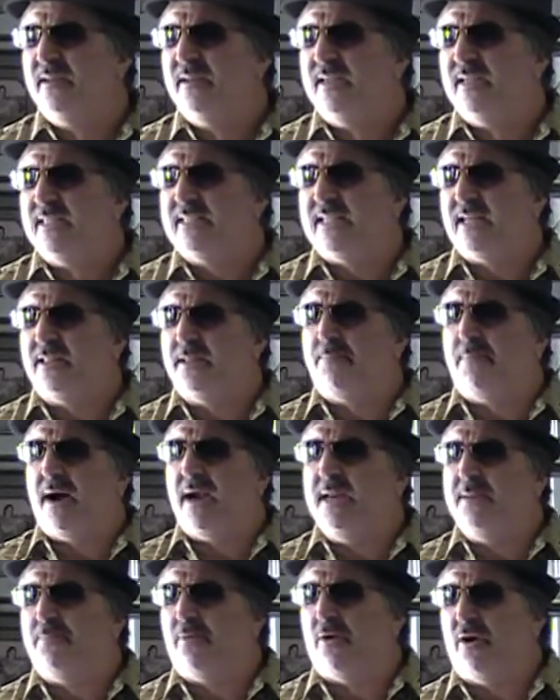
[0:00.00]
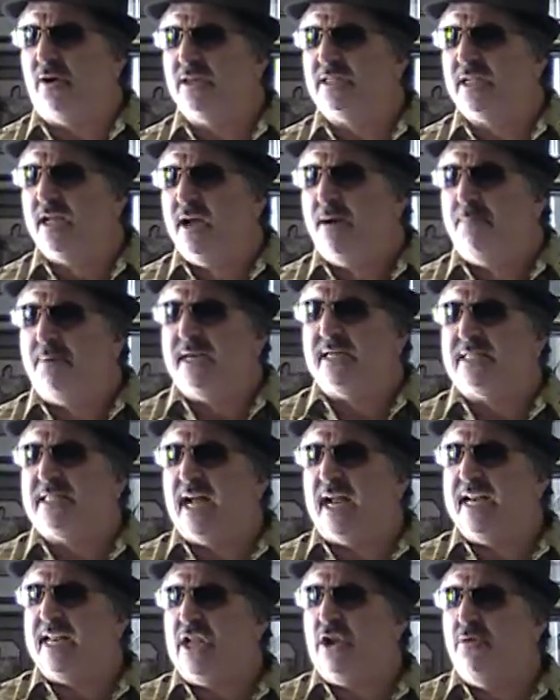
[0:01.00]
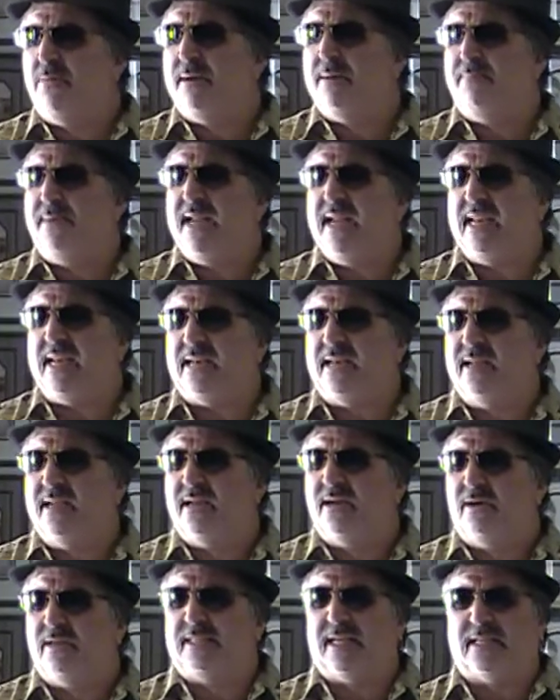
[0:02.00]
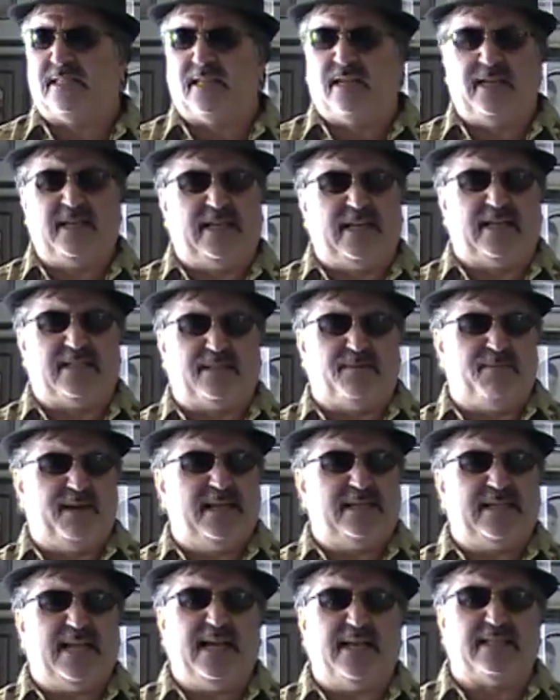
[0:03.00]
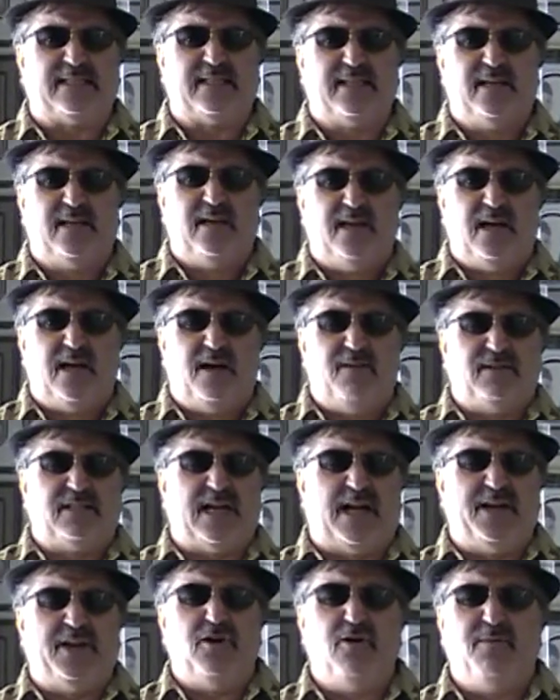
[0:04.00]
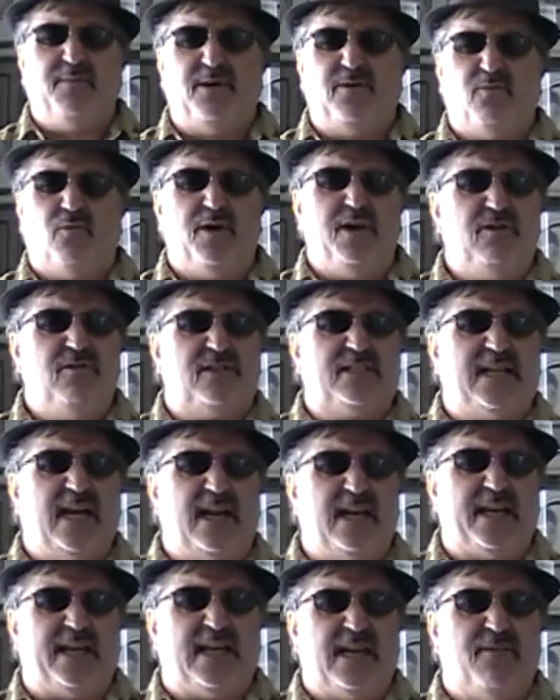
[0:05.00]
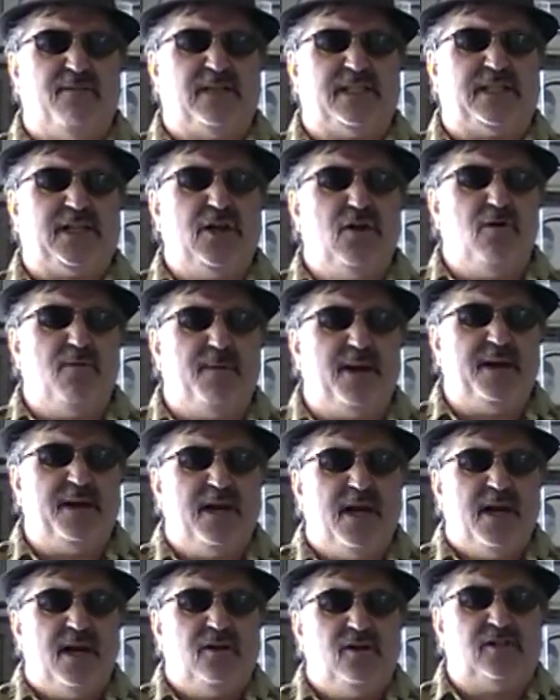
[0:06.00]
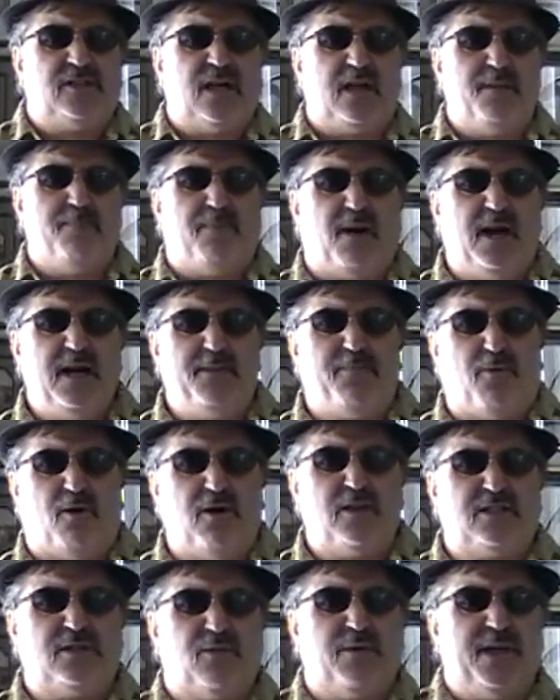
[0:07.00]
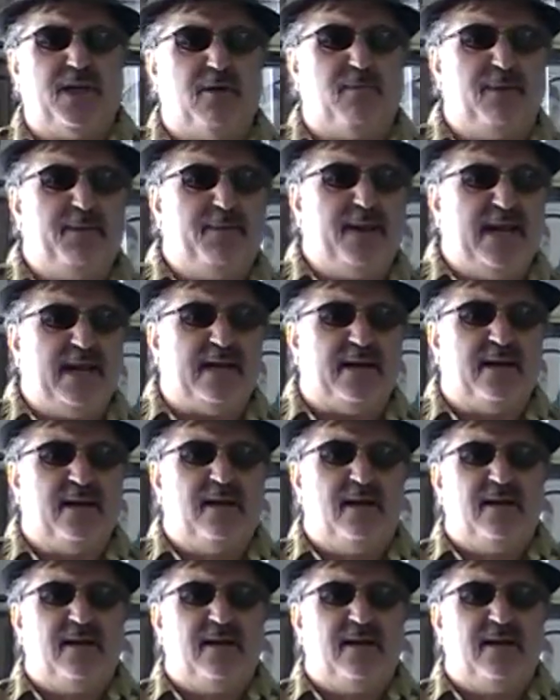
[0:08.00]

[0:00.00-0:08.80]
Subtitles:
Sell the body parts, but it's not a human being. It doesn't make sense. If it's not human, what are you selling? If it's human, you're selling body parts to a human being.